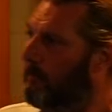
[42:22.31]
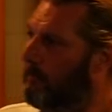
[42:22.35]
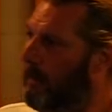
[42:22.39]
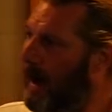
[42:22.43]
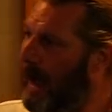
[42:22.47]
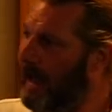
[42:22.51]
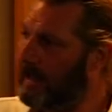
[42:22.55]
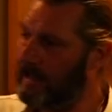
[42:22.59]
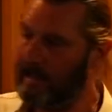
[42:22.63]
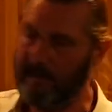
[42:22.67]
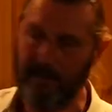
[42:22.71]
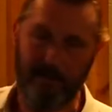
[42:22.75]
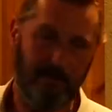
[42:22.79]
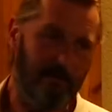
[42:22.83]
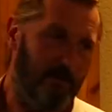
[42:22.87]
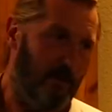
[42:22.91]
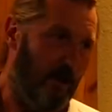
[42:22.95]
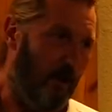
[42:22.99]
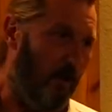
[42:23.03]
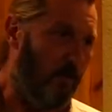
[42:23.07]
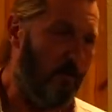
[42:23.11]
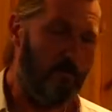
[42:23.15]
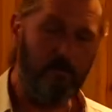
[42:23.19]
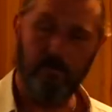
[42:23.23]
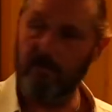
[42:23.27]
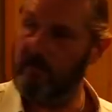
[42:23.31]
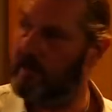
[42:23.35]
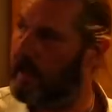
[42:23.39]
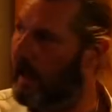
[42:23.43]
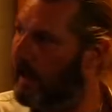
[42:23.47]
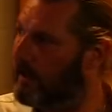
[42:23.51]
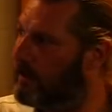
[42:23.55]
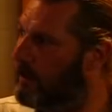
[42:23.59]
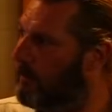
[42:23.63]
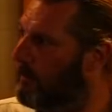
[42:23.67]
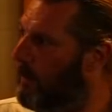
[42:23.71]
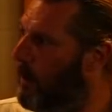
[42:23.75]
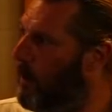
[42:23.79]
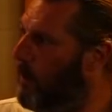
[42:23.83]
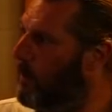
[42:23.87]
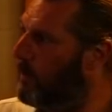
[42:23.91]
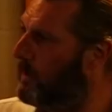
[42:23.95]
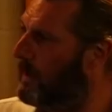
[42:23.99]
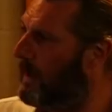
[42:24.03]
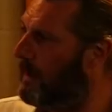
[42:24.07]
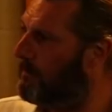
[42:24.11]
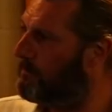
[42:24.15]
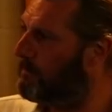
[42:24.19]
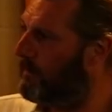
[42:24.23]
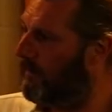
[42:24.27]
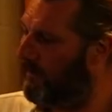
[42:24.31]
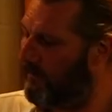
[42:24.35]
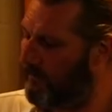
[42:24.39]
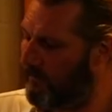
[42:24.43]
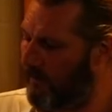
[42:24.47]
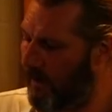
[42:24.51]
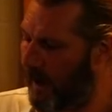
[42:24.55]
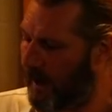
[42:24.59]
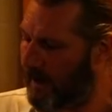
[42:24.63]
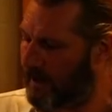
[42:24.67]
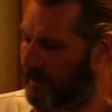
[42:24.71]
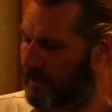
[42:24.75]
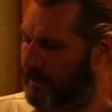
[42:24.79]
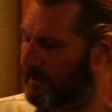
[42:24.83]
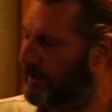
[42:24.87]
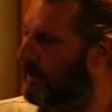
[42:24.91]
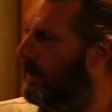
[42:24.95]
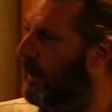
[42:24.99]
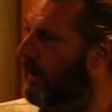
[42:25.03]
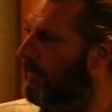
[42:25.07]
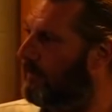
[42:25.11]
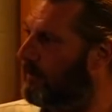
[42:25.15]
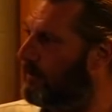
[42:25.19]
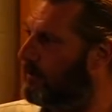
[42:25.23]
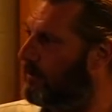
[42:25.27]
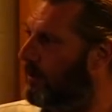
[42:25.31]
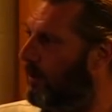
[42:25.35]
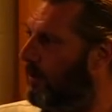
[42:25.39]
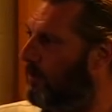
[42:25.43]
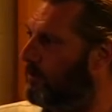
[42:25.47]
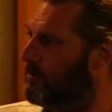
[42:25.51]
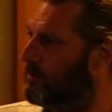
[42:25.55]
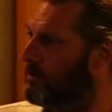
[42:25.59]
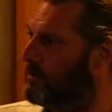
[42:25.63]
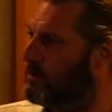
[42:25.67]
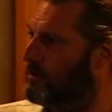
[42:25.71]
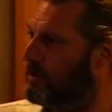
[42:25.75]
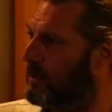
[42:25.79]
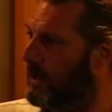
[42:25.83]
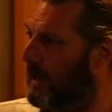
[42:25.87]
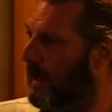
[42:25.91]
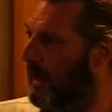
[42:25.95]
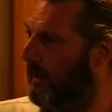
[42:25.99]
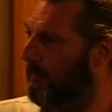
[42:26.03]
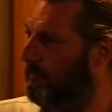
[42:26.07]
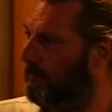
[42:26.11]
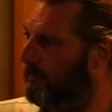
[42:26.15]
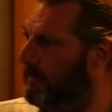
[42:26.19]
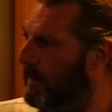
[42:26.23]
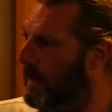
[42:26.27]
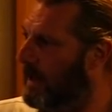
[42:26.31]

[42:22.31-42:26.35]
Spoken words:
Battle, though, takes up only a fraction of a soldier's time.